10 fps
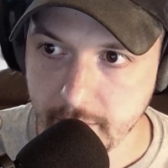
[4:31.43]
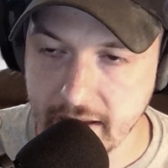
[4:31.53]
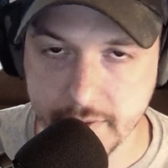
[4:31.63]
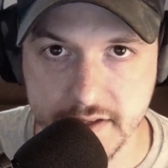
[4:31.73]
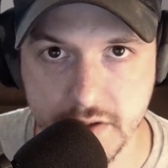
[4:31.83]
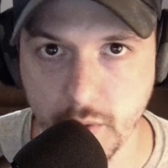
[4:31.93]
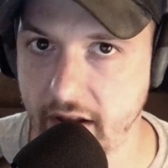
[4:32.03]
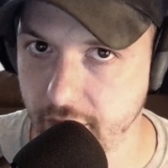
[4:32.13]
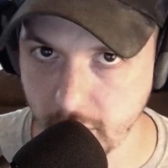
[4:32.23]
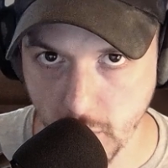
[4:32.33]
be able to do
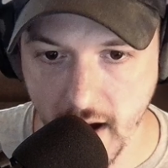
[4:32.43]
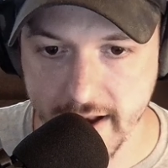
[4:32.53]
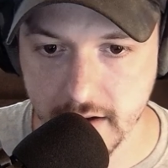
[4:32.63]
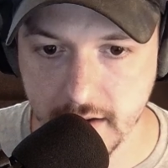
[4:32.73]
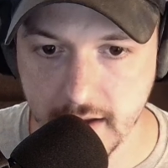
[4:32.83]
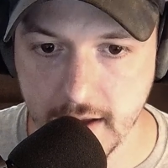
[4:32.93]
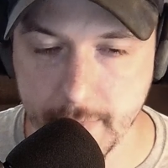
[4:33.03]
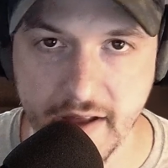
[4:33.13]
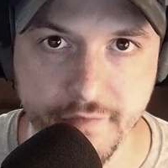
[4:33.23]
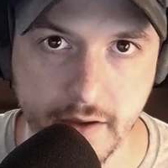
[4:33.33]
whatever we want,
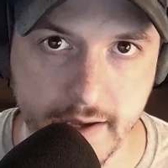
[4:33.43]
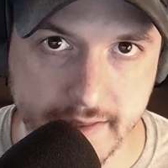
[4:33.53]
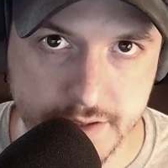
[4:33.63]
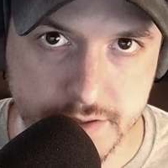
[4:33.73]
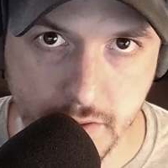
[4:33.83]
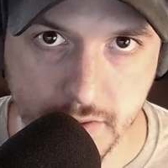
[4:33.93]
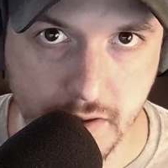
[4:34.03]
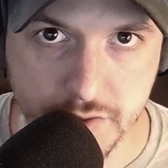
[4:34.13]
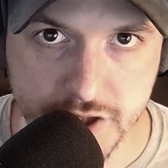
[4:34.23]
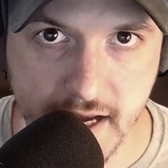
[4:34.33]
but I feel like there's no
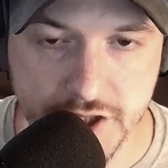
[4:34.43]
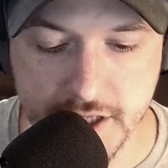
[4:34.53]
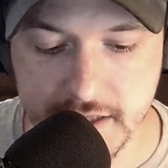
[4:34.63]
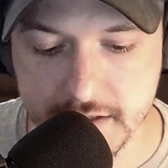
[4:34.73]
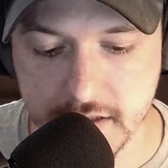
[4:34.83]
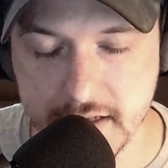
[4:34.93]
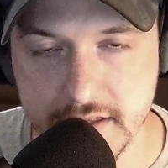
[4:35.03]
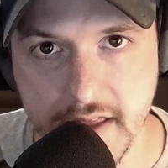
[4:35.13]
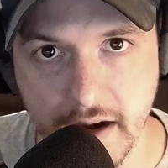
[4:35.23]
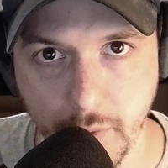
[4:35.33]
negotiation. It's
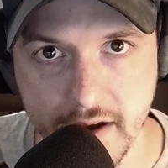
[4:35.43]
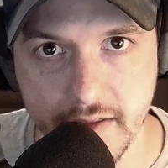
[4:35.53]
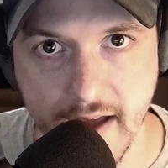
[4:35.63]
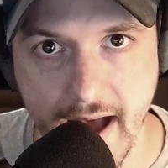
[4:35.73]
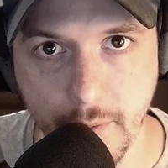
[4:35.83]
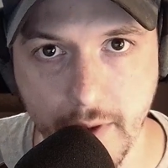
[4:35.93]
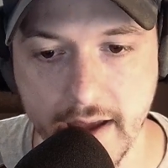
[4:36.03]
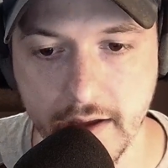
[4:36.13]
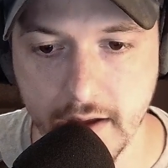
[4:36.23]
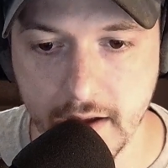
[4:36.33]
it's their way or the
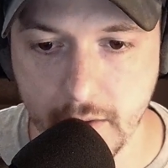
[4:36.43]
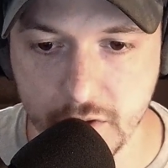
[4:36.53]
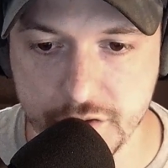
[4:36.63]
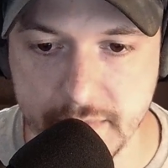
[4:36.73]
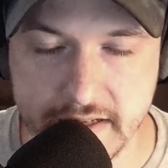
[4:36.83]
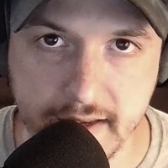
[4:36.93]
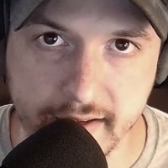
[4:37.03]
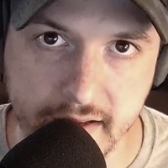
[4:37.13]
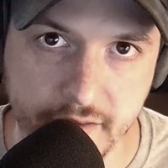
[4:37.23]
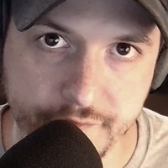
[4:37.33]
highway, which means
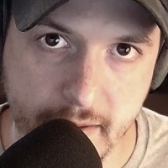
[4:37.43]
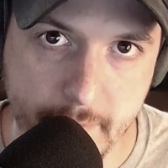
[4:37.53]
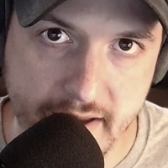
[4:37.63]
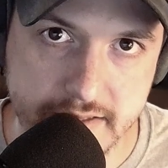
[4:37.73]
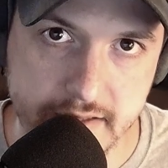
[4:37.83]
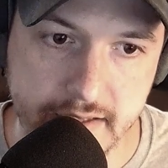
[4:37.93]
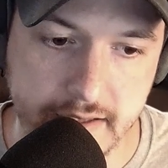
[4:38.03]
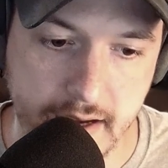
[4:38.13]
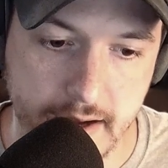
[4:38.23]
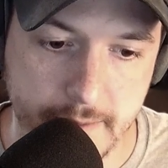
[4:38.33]
like if it makes
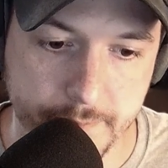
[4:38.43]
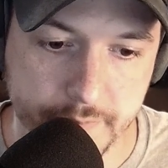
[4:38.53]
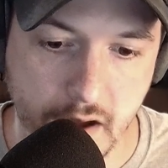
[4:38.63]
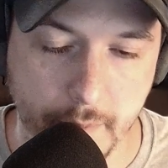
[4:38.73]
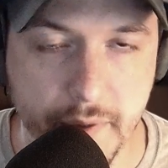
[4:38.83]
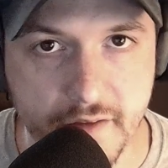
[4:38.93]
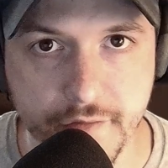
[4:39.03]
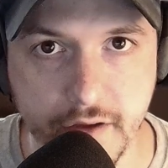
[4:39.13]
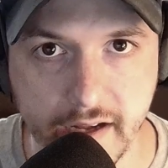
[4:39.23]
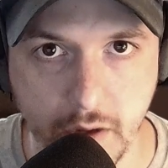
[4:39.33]
the um, company
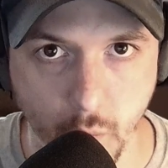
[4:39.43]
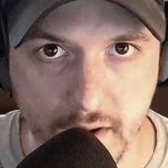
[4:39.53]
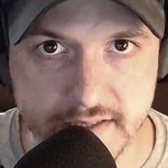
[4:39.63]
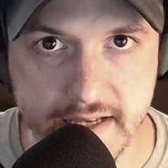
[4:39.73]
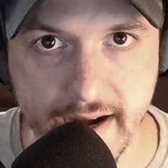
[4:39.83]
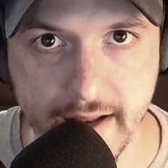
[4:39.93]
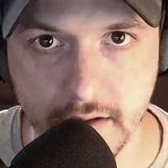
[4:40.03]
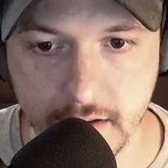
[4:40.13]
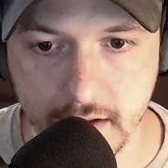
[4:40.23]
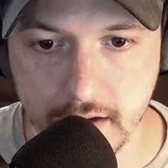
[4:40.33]
feel like a
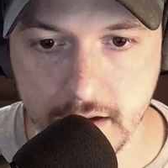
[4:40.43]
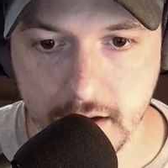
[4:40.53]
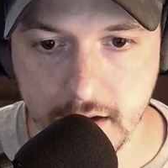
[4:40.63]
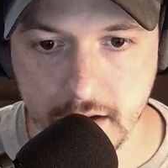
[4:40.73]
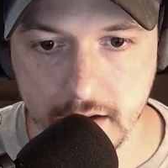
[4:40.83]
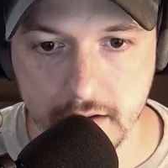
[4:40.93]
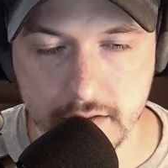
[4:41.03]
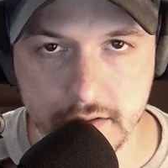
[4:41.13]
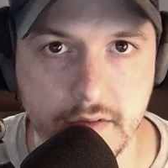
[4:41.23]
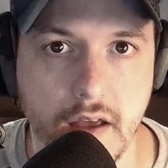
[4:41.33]
one-sided
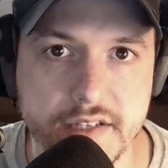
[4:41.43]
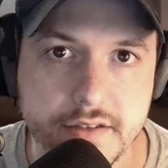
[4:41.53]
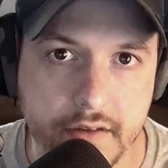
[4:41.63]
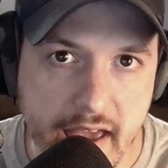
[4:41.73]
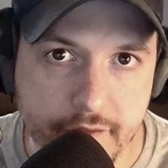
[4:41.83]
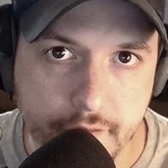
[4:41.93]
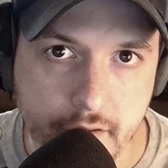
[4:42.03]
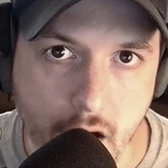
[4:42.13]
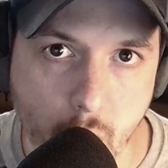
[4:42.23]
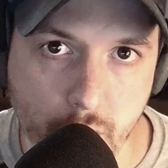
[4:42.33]
a slave
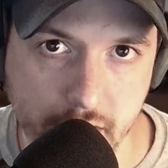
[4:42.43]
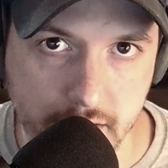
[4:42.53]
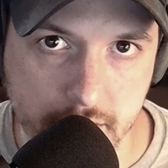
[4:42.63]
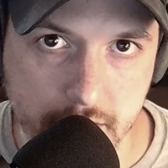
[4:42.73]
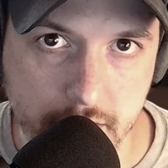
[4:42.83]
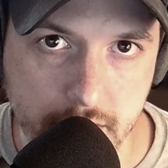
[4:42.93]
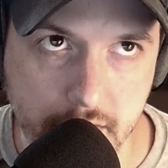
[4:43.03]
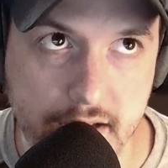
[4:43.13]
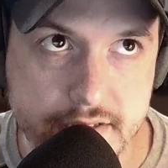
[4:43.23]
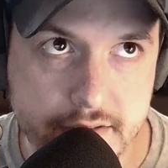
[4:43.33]
owner,
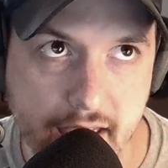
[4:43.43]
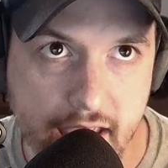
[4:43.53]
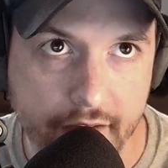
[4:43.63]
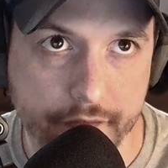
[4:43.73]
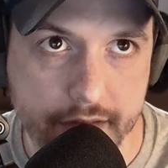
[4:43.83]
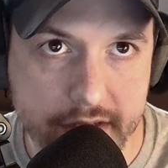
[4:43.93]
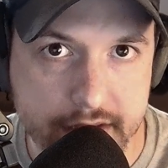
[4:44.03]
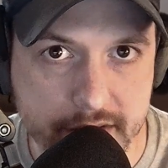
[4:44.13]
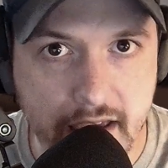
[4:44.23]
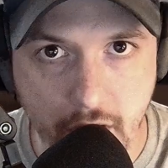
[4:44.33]
a slave
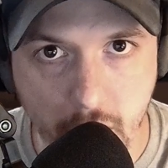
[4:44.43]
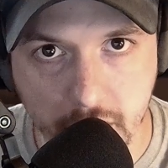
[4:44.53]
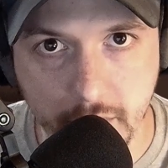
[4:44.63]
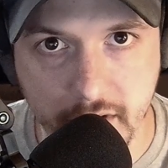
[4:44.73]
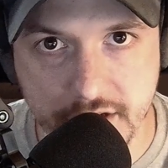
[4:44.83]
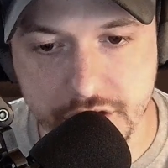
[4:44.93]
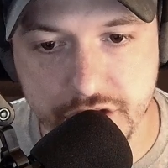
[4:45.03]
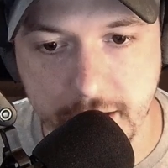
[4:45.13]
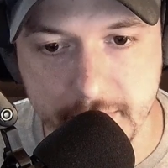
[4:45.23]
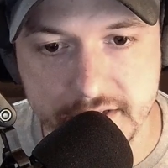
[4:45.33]
to slave owner
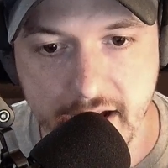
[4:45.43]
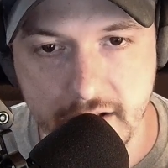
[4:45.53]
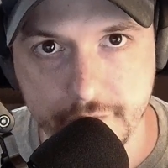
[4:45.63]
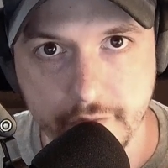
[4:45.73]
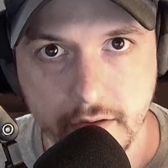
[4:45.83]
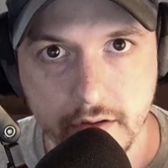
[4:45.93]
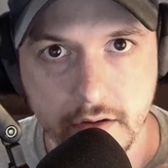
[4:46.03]
relationship instead of